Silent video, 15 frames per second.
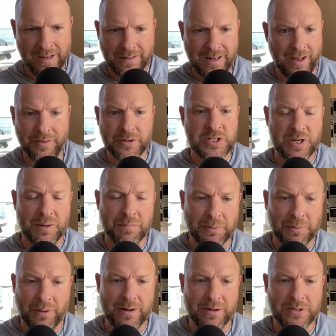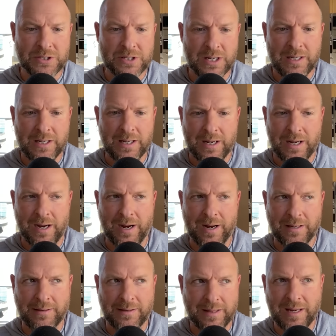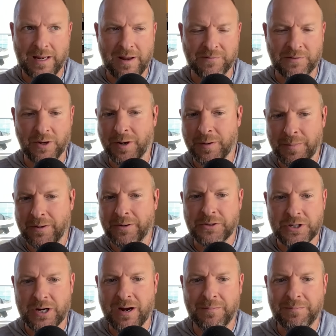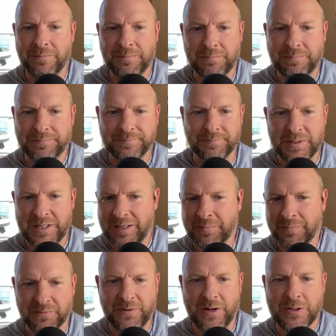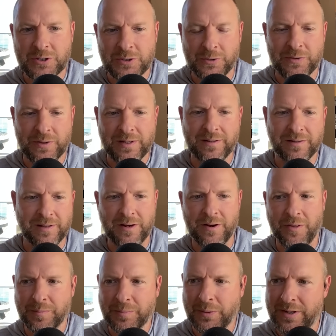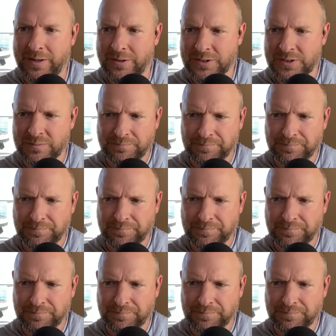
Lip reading: Yeah, there's some players I think have done a better job being professional than other players.